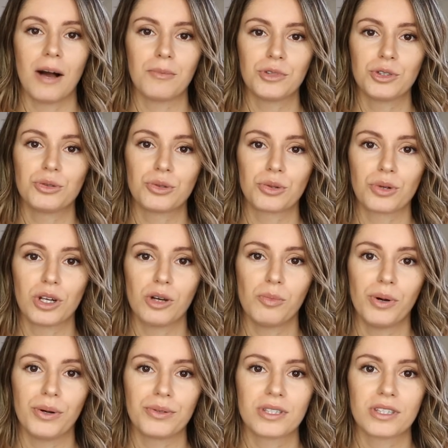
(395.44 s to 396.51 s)
tutorial
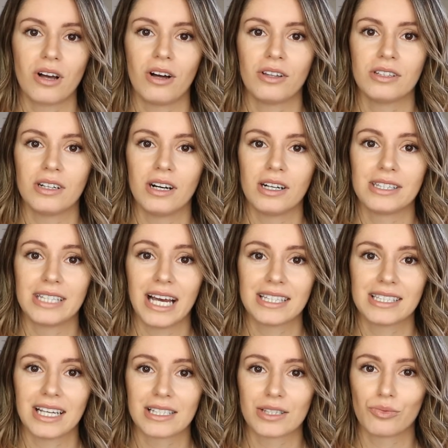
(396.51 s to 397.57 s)
post on
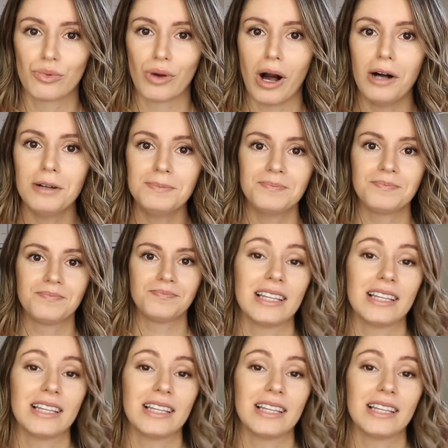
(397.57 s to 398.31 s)
that as well.